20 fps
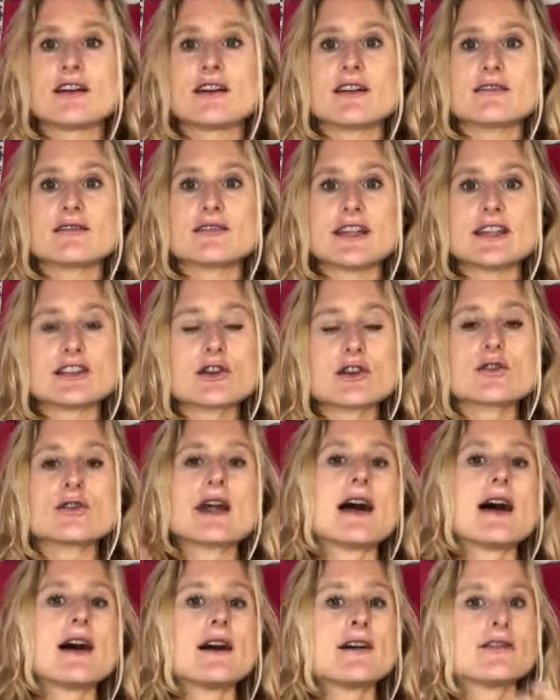they don't
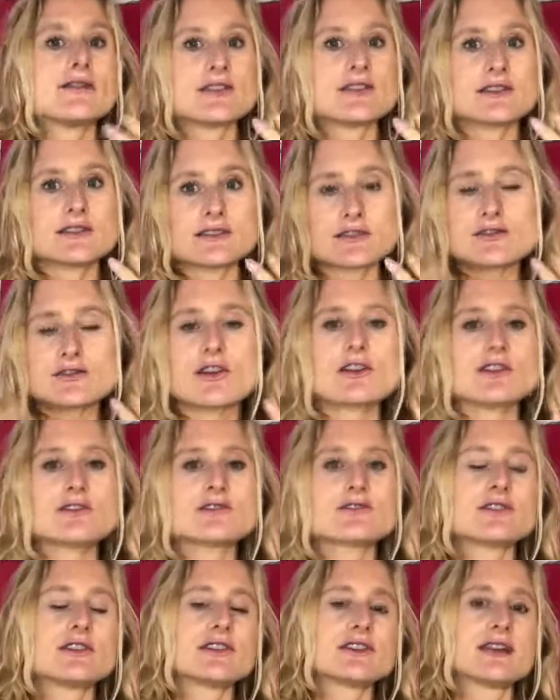have the
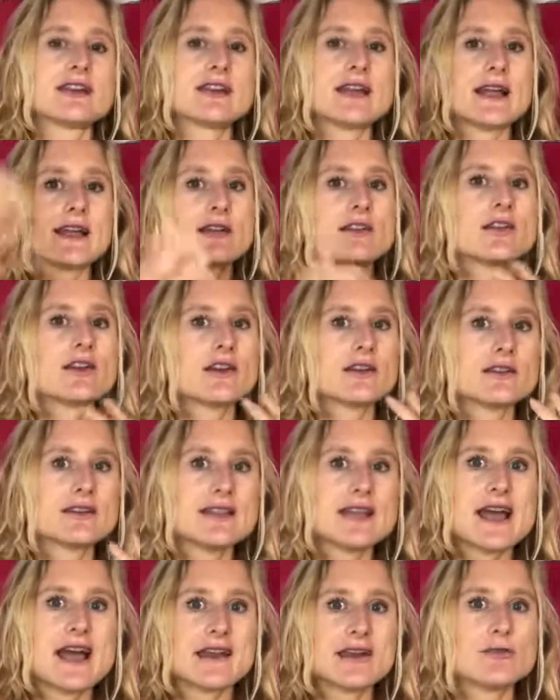testosterone and like
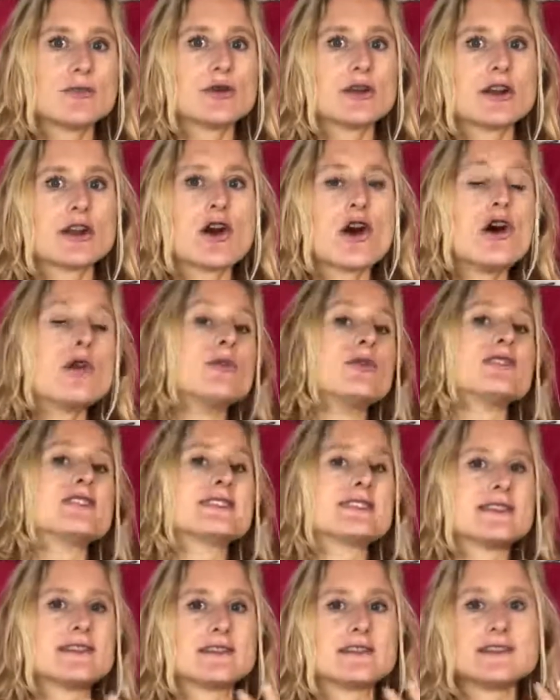the anabolic hormones
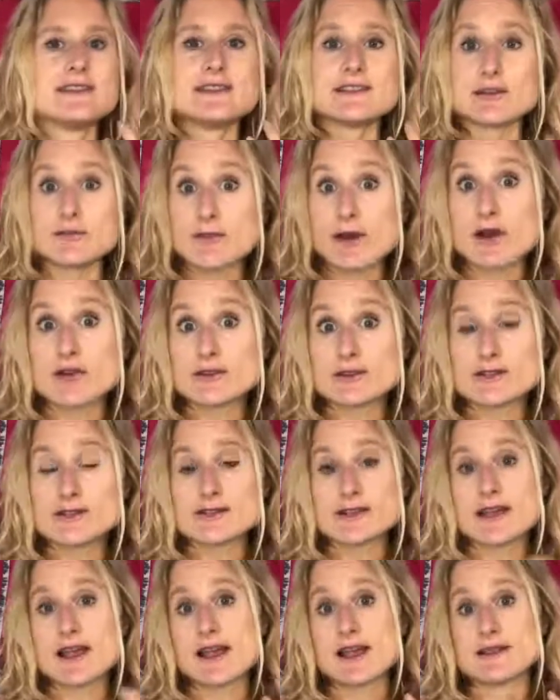in these amounts
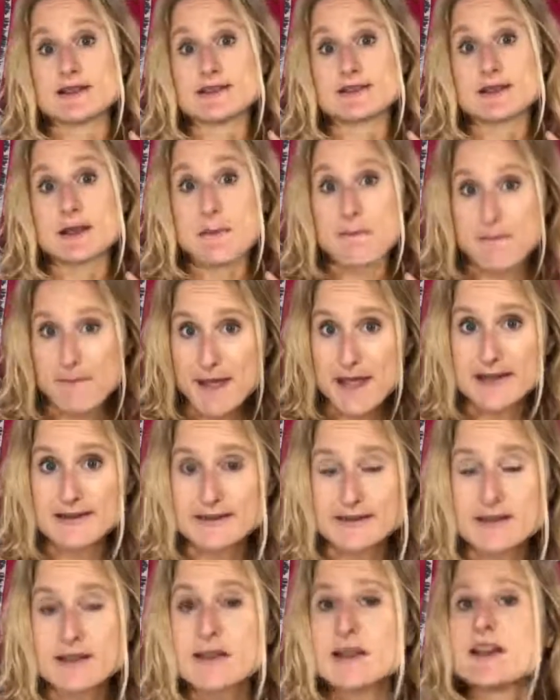as
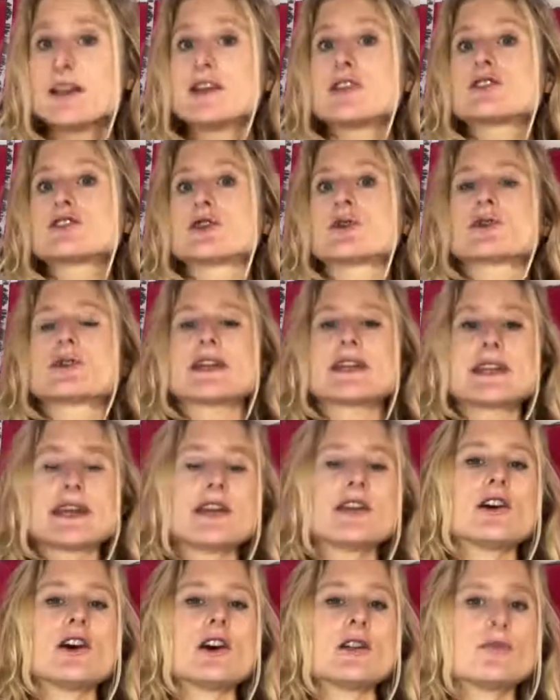men, so they
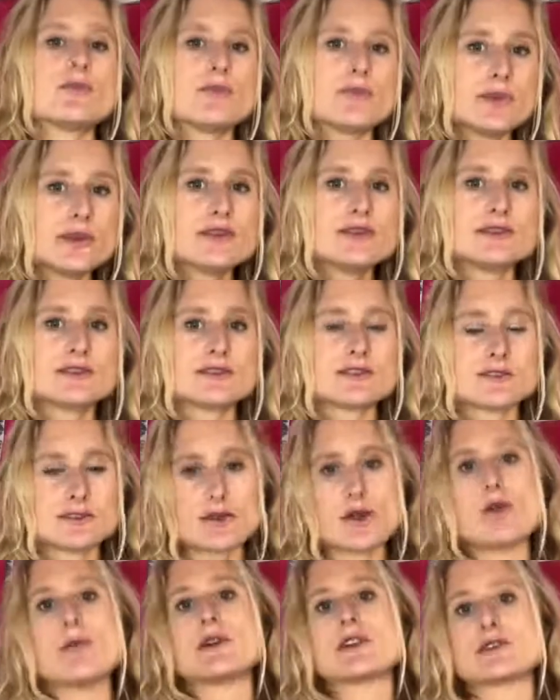cannot build
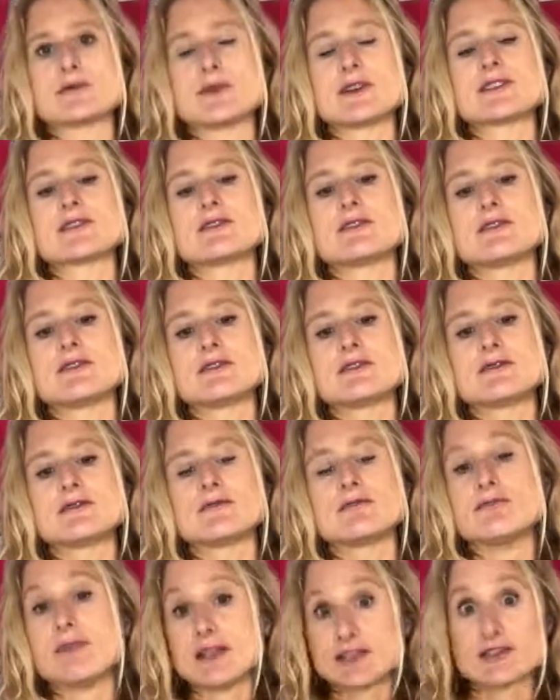so much muscle
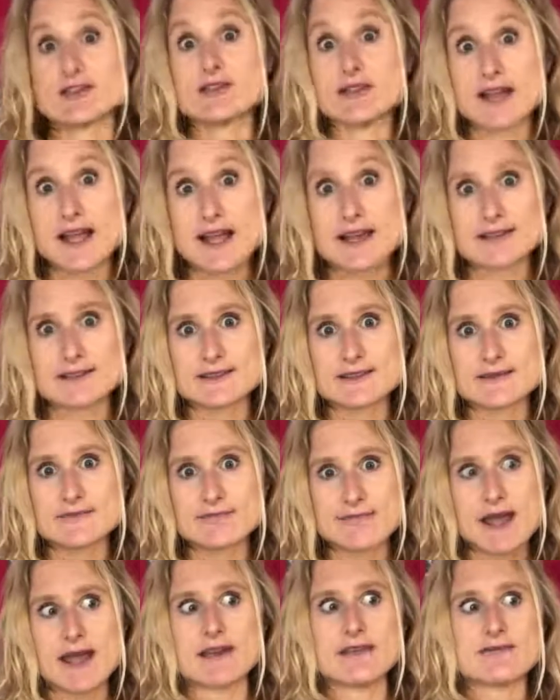as
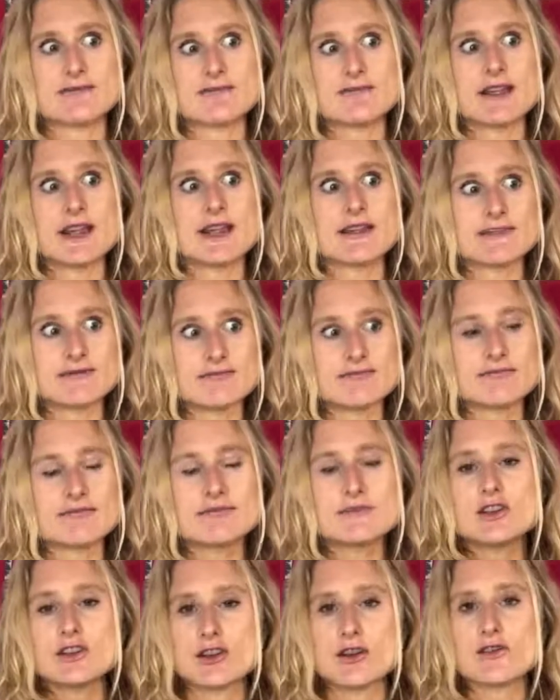men. And
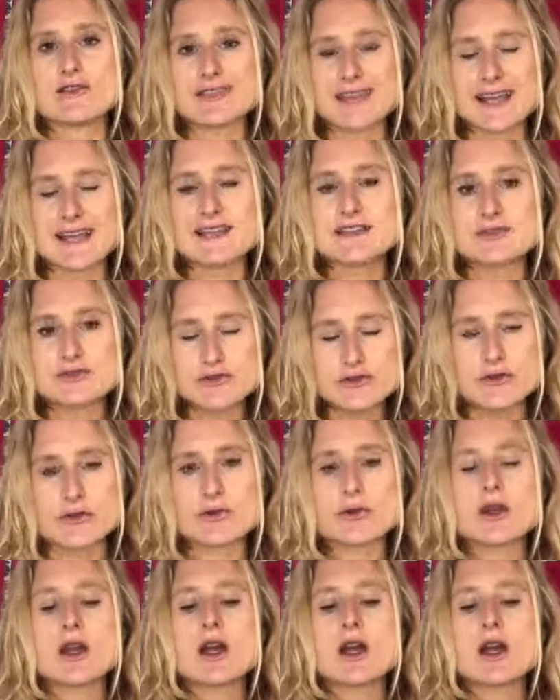you know, that is true.